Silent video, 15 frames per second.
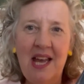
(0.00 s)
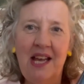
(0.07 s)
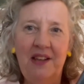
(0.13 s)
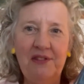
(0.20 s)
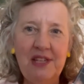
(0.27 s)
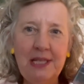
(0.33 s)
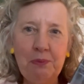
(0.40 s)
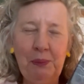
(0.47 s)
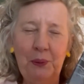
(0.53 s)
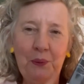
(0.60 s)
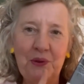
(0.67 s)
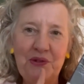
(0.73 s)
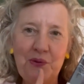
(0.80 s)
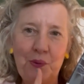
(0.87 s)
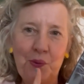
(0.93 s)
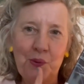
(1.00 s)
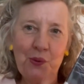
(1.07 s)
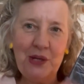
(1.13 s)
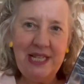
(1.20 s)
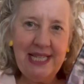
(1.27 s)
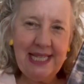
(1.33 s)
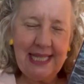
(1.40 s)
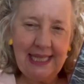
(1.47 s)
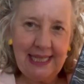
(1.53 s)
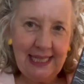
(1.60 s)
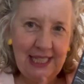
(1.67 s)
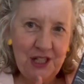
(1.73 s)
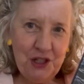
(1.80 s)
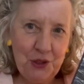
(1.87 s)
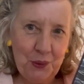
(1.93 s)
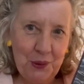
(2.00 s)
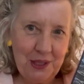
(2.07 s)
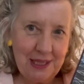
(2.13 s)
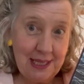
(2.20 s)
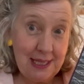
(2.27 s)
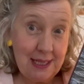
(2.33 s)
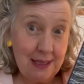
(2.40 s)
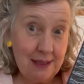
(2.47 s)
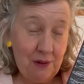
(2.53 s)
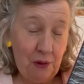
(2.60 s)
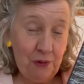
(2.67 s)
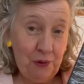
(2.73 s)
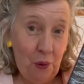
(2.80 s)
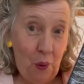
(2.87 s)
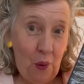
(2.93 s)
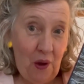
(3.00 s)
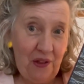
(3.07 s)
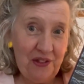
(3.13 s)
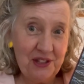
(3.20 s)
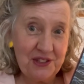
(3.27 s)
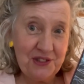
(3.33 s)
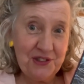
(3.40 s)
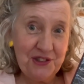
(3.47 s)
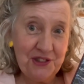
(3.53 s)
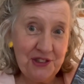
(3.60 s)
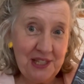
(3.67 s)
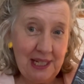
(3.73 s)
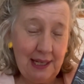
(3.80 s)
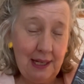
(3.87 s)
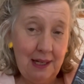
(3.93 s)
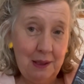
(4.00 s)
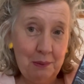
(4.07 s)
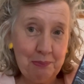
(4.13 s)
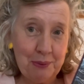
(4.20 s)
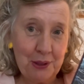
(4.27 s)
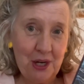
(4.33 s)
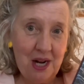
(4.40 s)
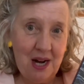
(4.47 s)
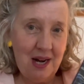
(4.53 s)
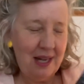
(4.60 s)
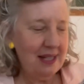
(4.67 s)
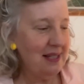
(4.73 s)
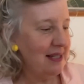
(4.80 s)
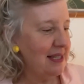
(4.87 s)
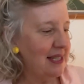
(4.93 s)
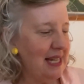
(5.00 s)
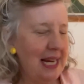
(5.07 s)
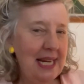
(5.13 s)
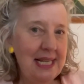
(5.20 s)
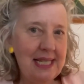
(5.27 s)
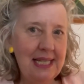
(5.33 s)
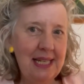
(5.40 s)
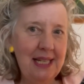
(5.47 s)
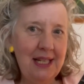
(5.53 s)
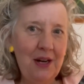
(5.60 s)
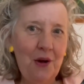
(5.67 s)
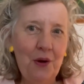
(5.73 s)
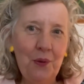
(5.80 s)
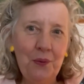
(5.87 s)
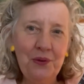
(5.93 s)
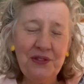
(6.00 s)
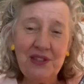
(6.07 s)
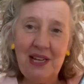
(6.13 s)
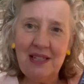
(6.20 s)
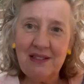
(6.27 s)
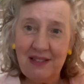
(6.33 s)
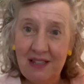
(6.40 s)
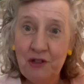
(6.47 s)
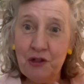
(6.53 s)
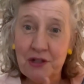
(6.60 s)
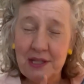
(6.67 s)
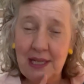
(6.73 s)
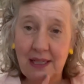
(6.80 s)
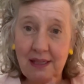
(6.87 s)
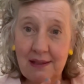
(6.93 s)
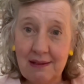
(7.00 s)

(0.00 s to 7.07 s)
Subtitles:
This book was recently shortlisted for the Stella Prize. It's interesting because